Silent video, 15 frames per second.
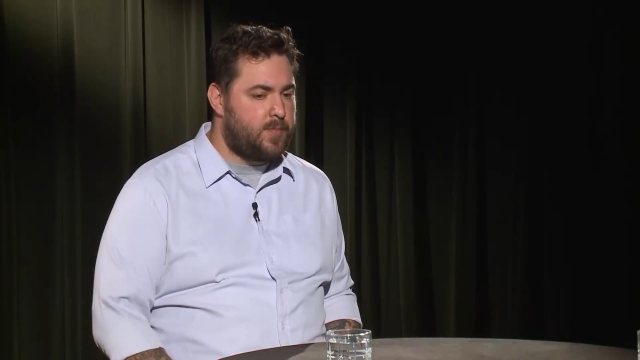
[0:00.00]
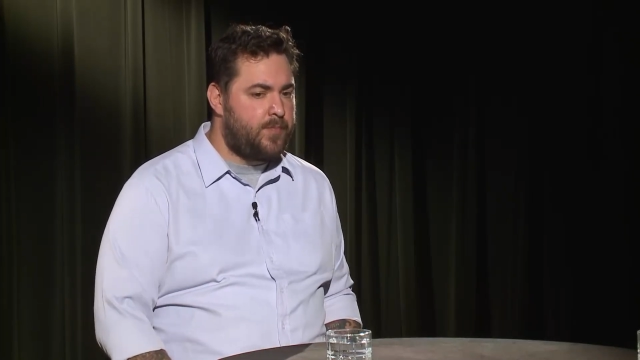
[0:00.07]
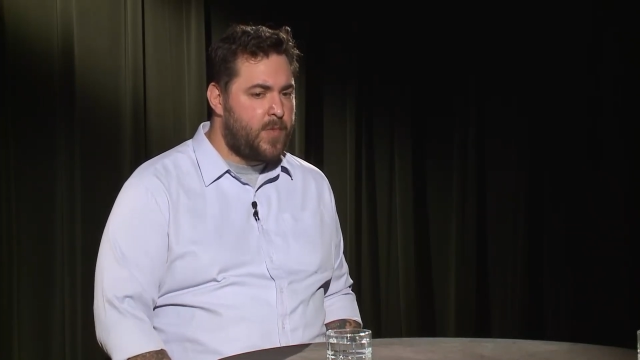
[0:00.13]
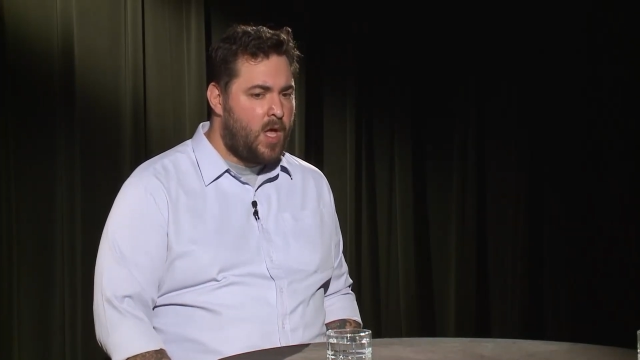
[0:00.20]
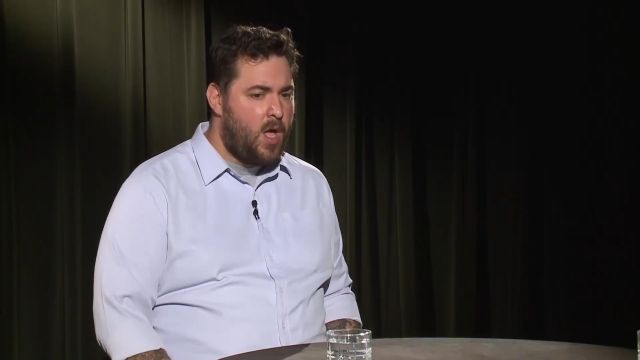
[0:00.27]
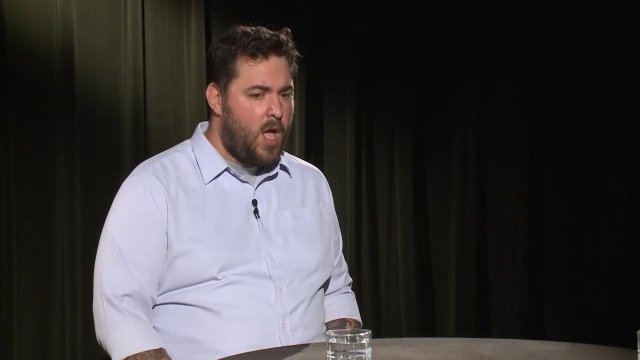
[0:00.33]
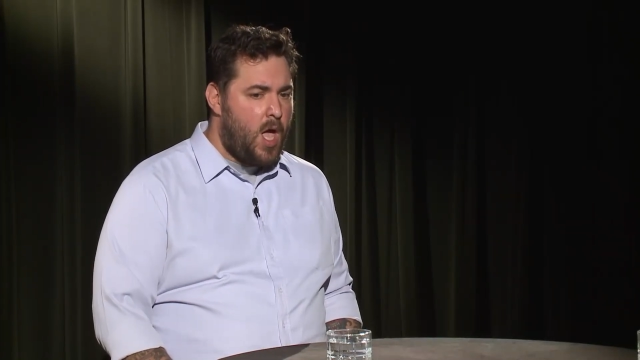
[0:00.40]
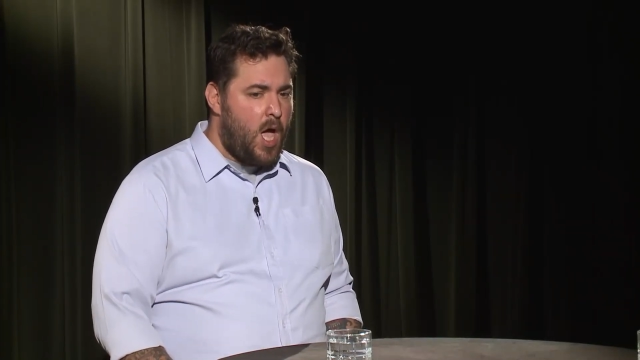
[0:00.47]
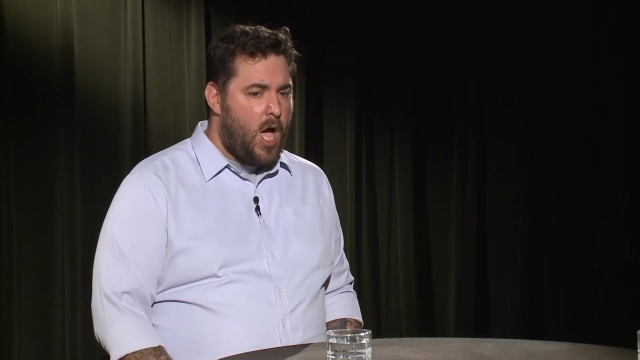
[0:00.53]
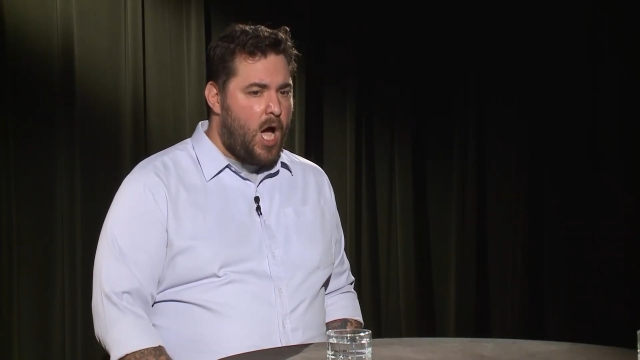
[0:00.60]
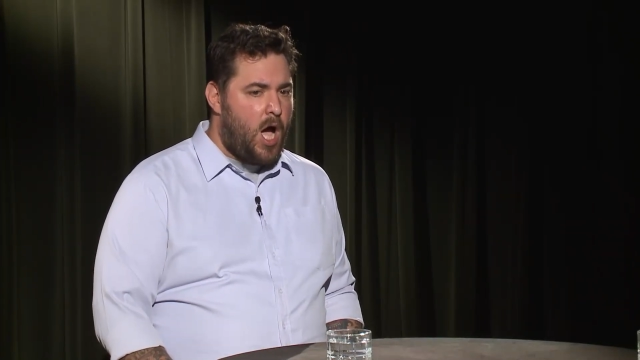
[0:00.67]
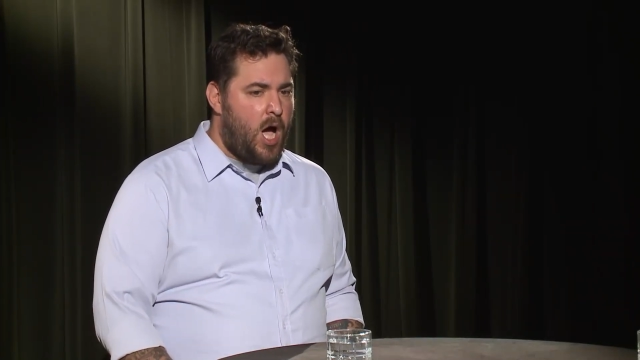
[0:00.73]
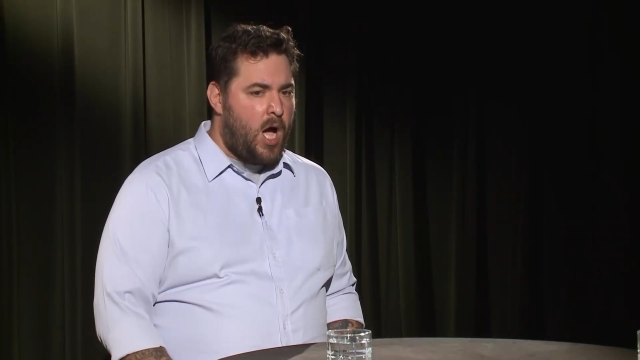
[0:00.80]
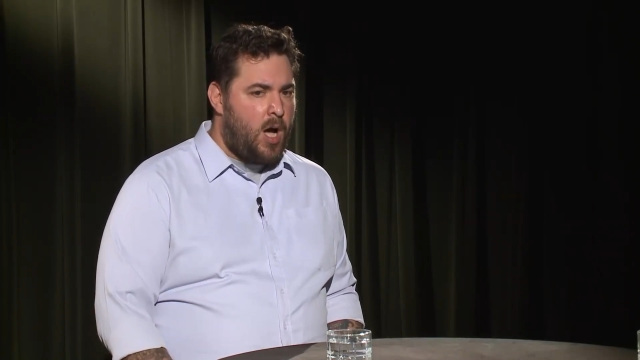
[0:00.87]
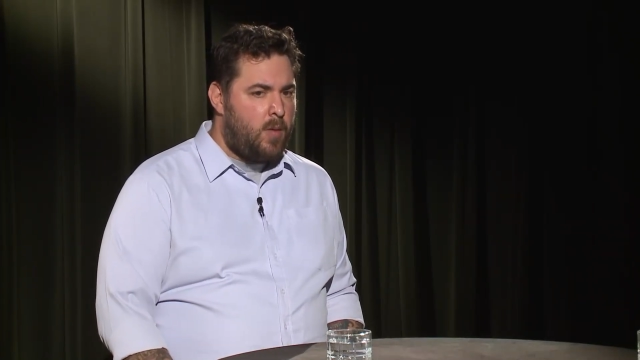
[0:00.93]
Mm
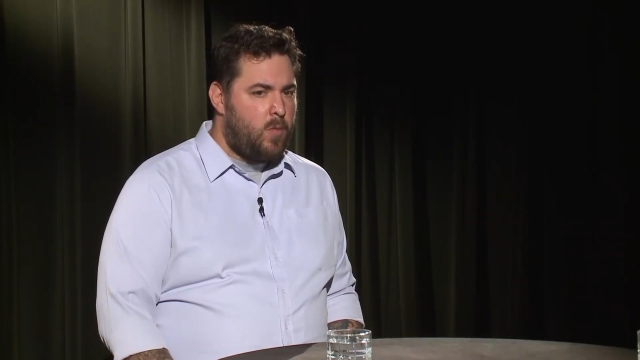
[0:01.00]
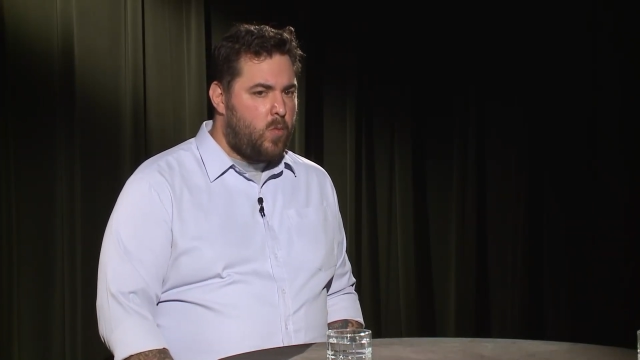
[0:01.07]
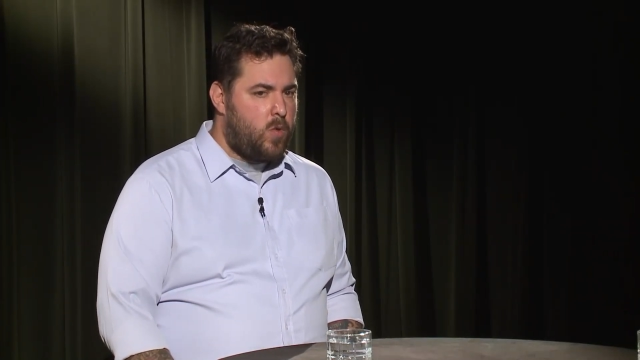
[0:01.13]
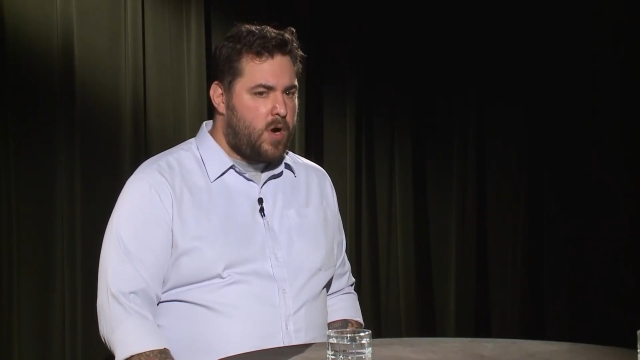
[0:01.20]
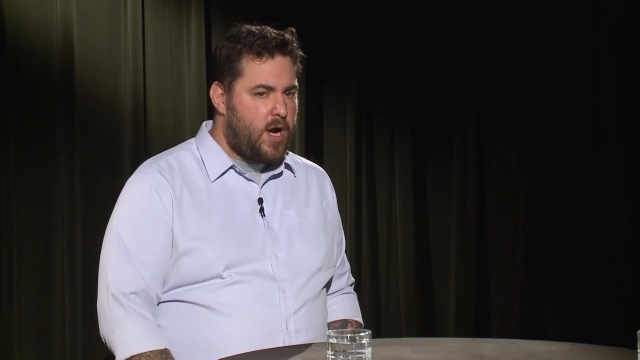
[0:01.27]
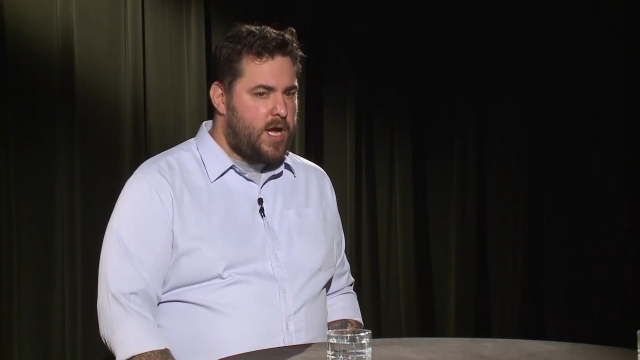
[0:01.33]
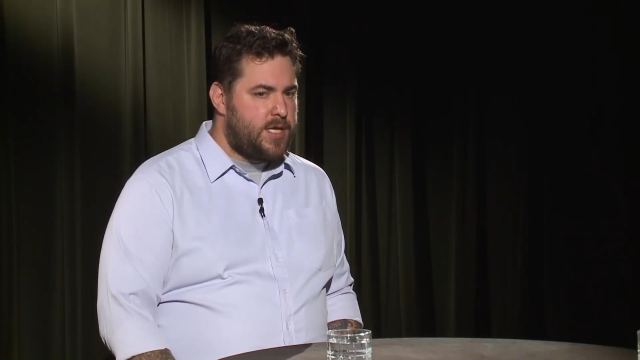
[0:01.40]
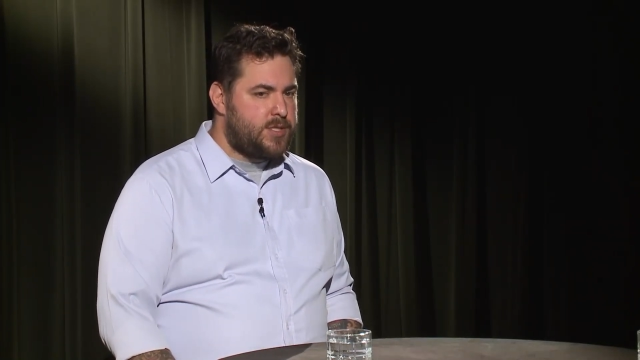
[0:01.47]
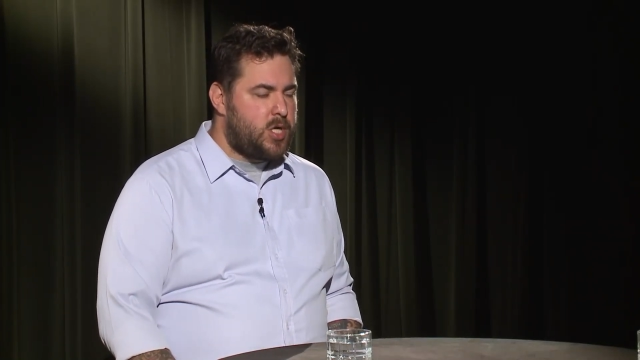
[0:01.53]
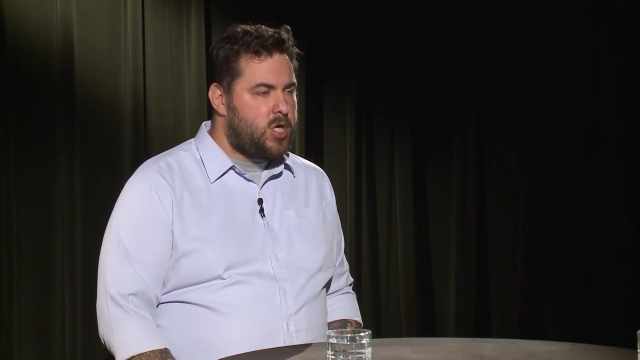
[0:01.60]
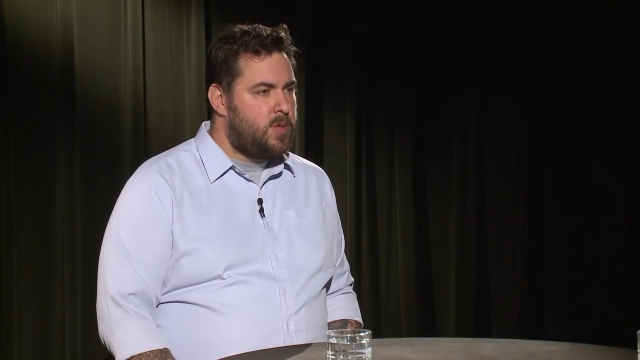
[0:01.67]
-hmm. um, whereas